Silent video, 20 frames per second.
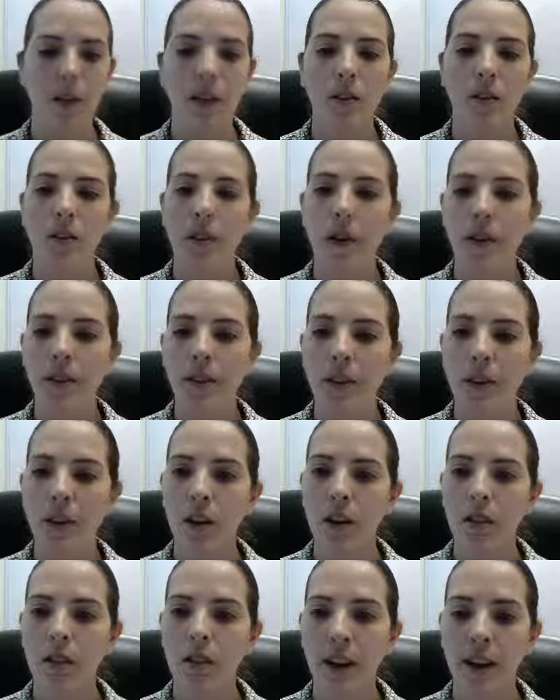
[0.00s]
So after all
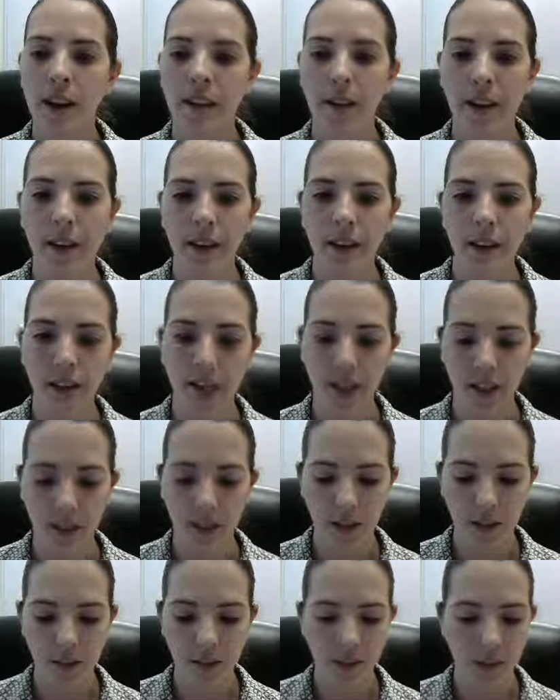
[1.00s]
5
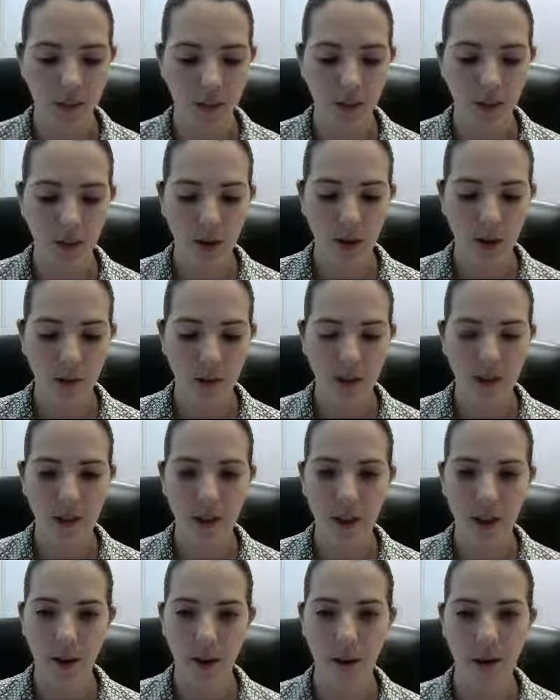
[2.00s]
iterations, we'll have
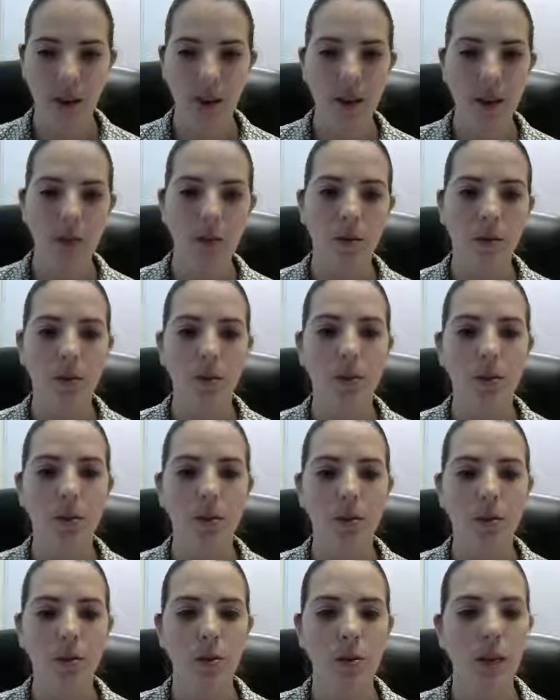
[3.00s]
sum equal
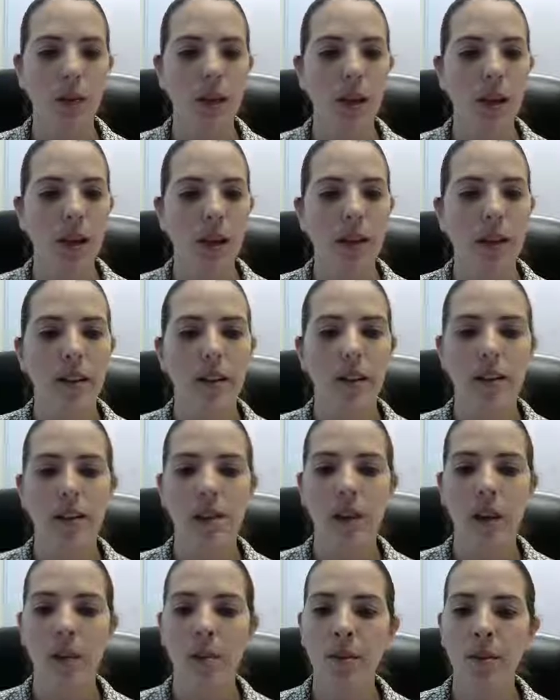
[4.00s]
to the
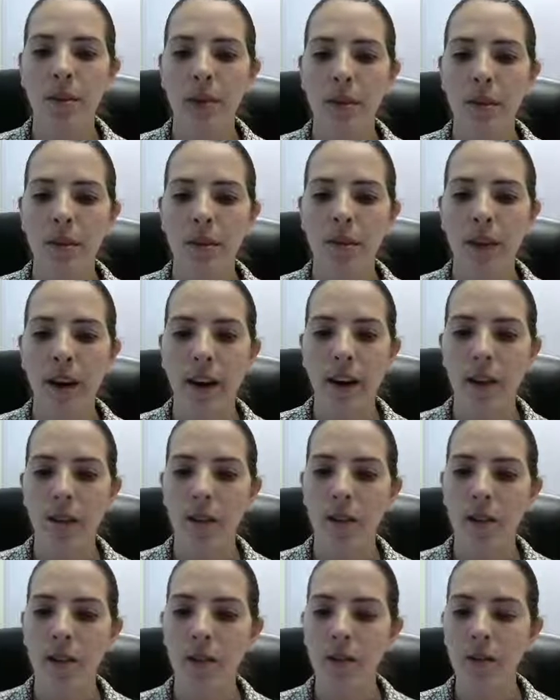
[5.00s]
sum of all the values
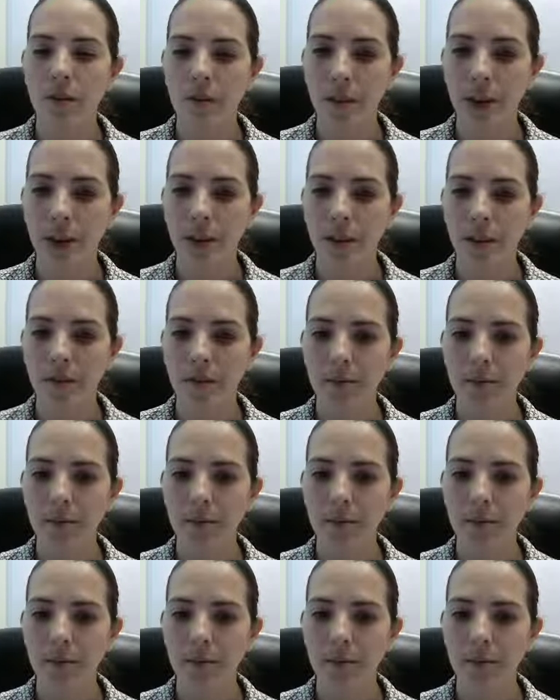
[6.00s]
in the file,